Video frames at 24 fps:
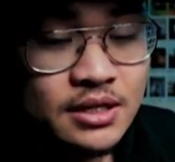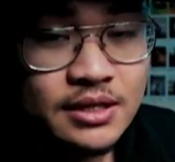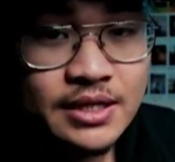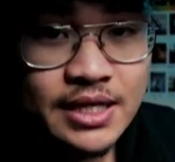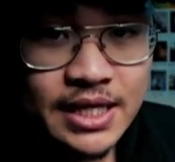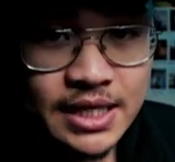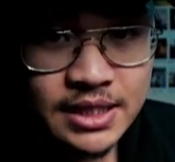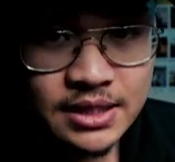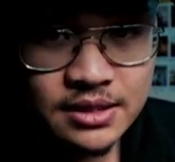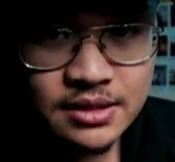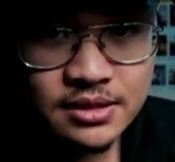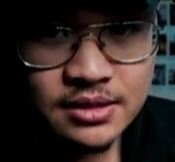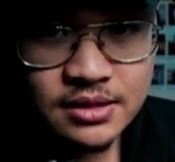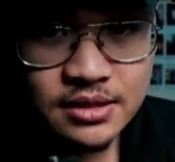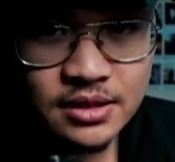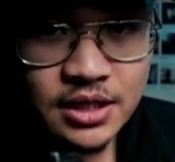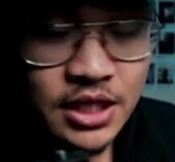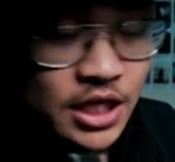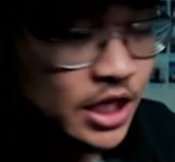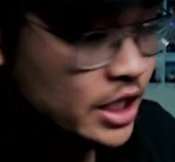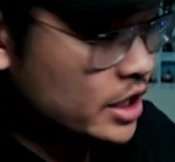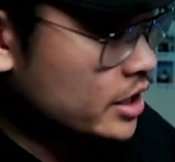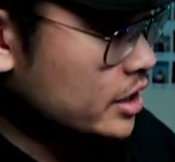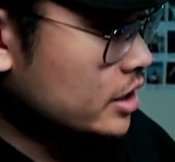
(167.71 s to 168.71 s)
this
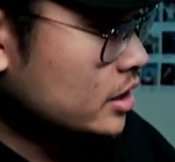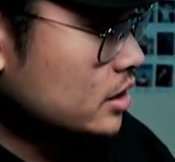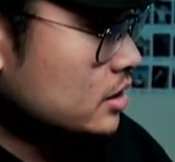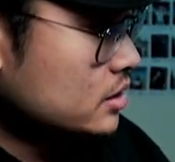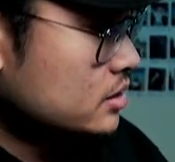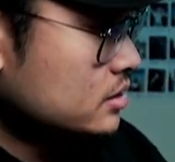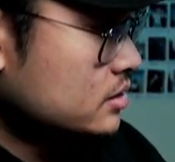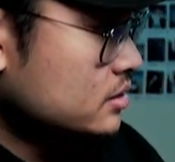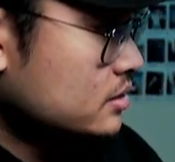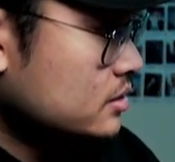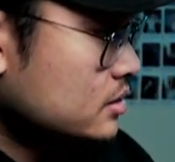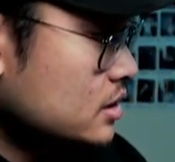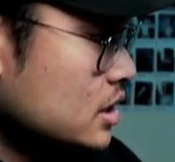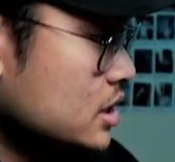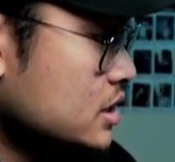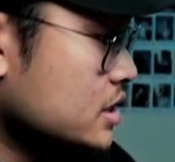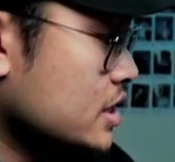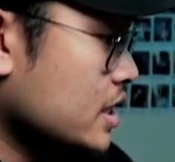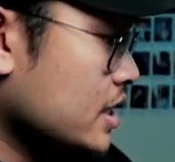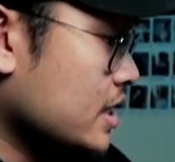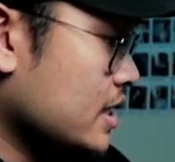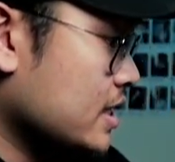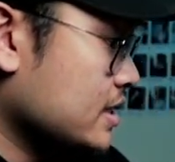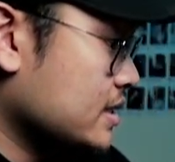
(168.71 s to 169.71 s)
here is
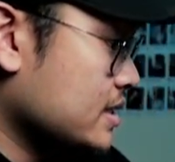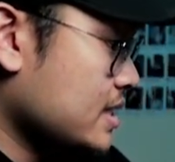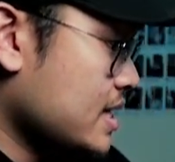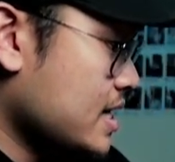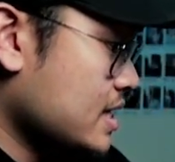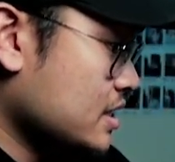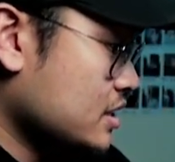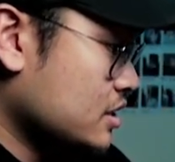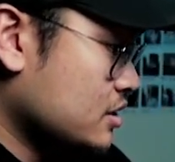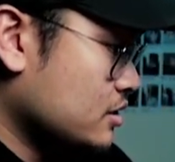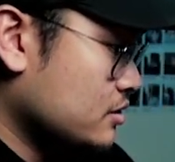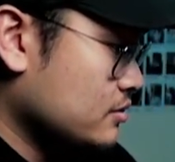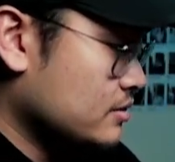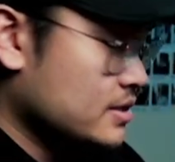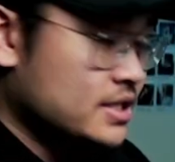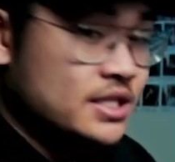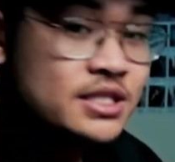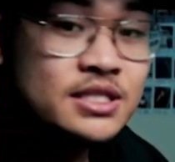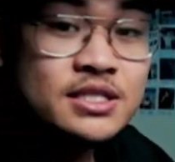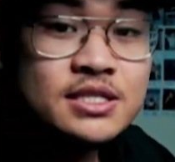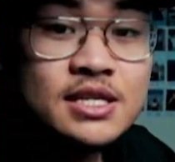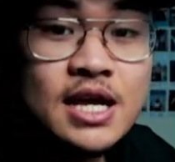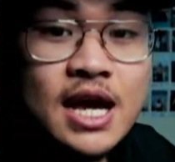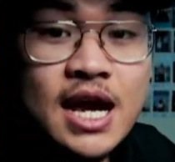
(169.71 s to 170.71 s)
gonna attach to the
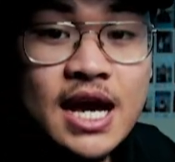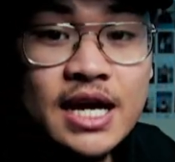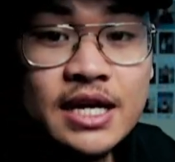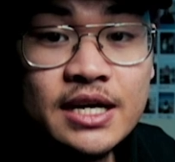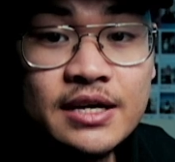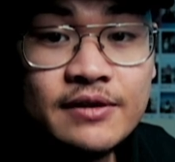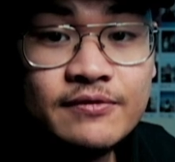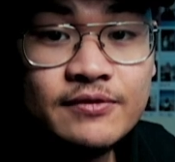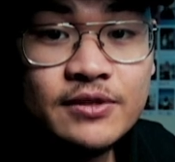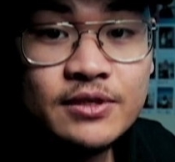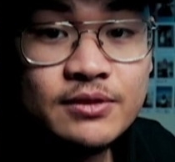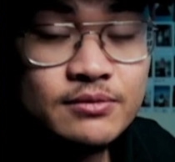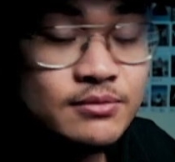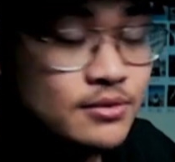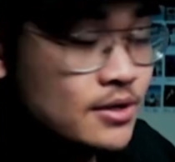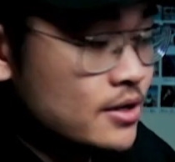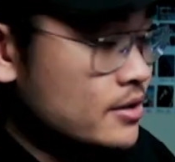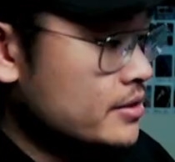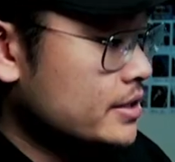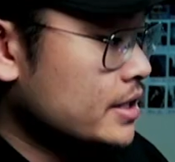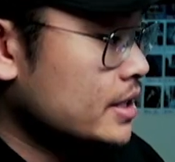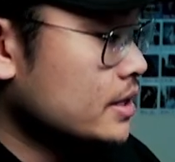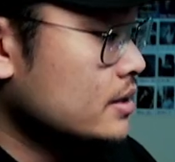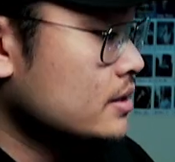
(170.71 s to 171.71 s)
side of the
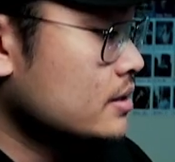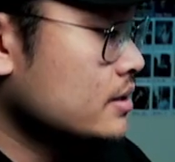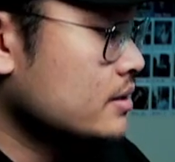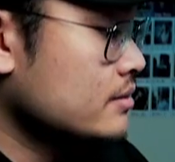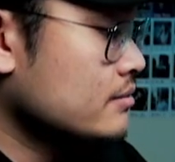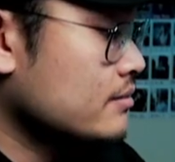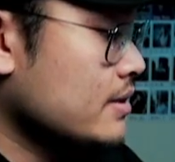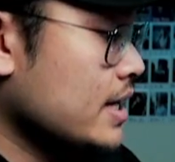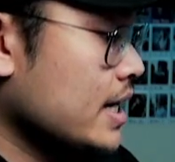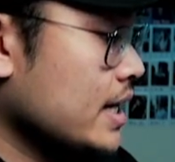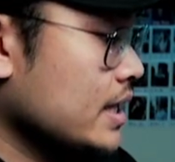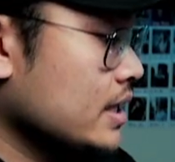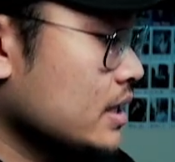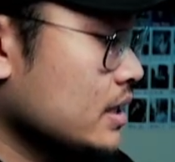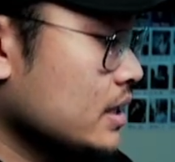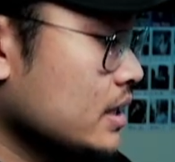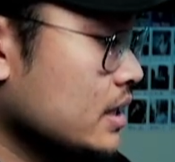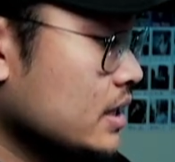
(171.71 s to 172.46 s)
Ronin right